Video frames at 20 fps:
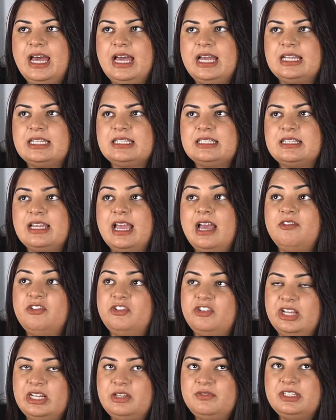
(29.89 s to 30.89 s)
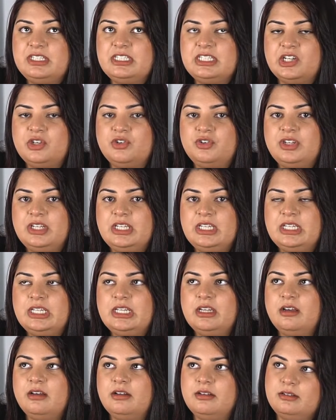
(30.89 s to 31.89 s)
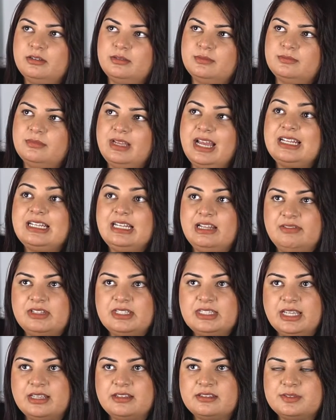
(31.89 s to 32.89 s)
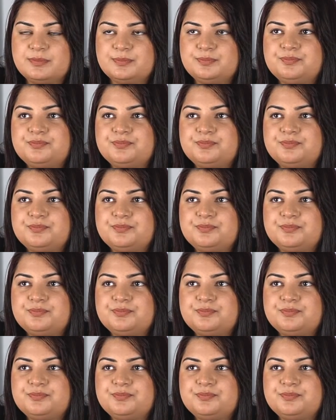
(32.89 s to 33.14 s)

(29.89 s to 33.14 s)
and have a relevant degree at level 6.